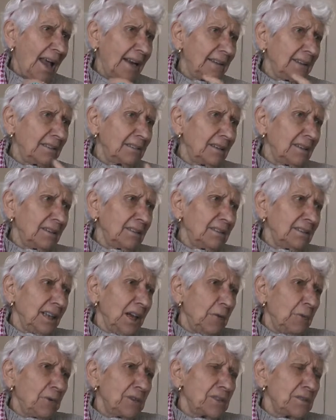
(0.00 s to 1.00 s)
And
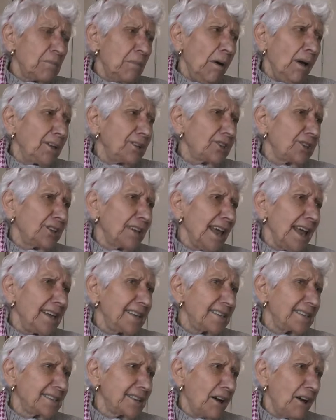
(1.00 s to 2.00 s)
there was much
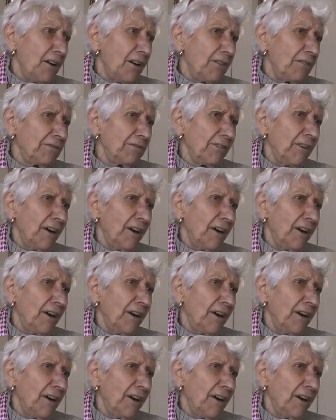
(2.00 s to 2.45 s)
less of,